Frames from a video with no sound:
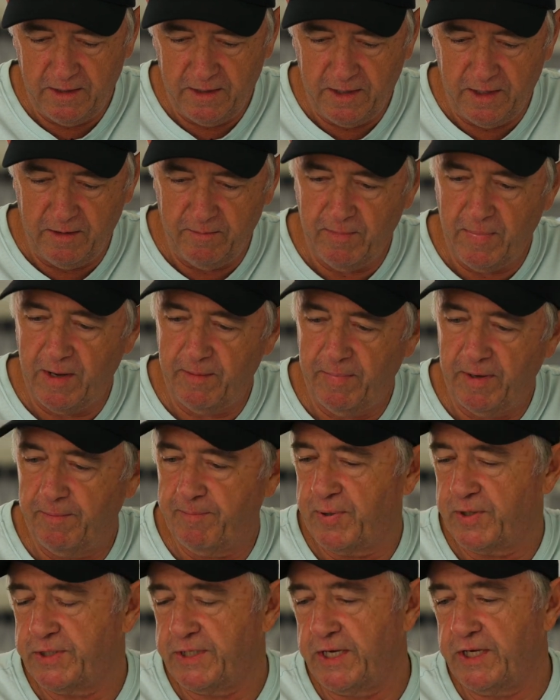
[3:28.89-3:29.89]
and maybe
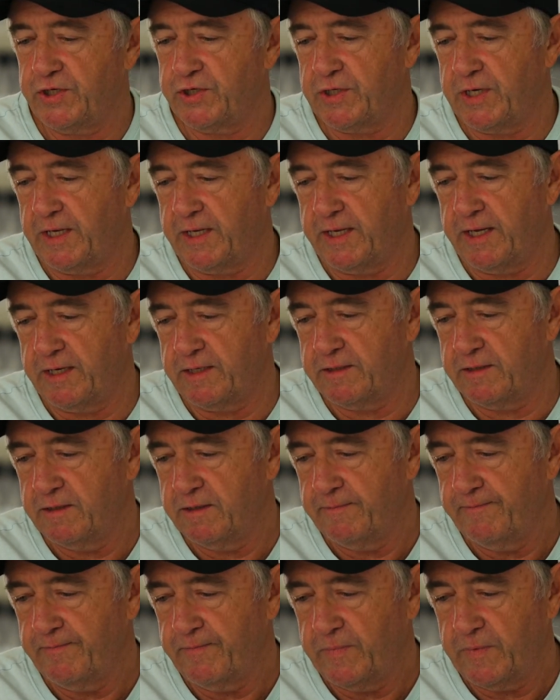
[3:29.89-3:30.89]
potentially get
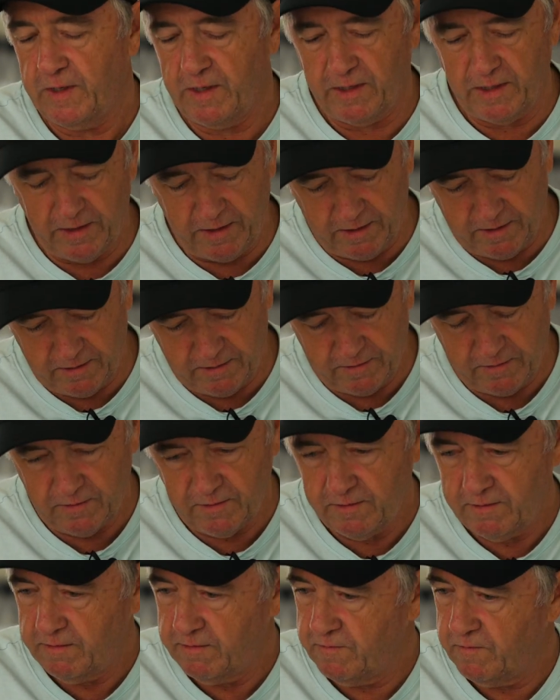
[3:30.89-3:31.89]
a little
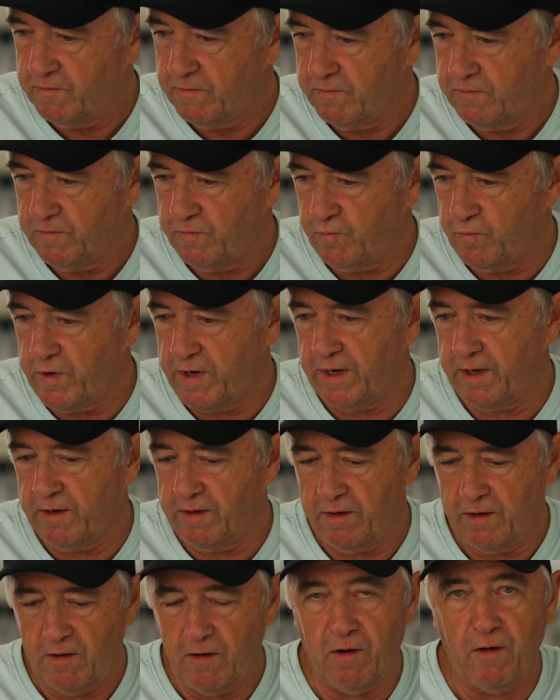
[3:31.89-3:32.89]
ring
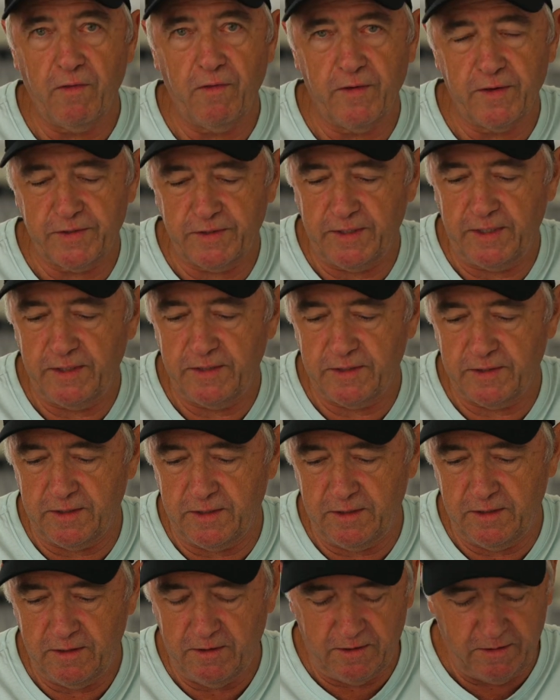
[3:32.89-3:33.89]
on the
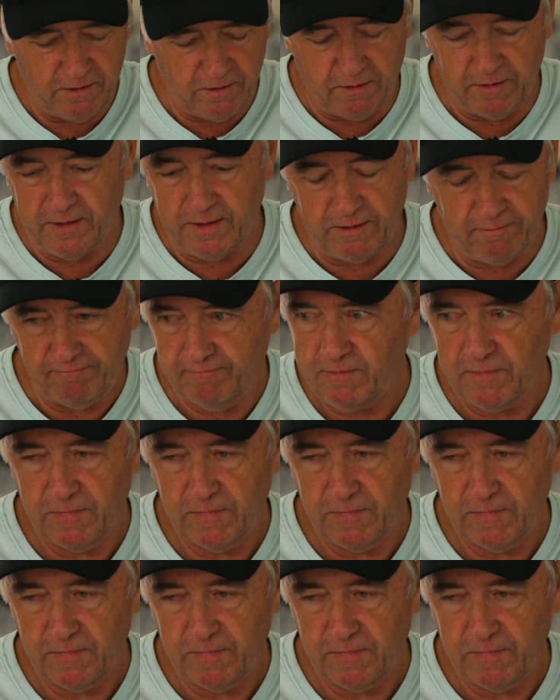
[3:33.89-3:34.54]
sensor, on the